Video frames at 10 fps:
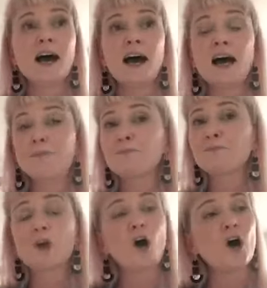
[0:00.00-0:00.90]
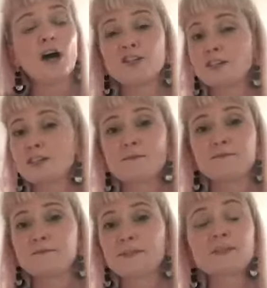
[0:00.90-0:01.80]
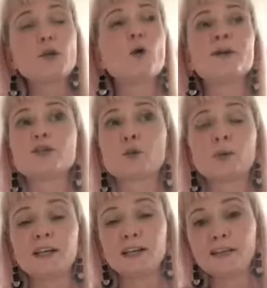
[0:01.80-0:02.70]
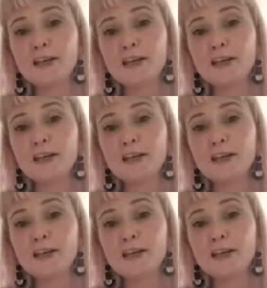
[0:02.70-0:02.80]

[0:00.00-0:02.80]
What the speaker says: I just have so enjoyed it.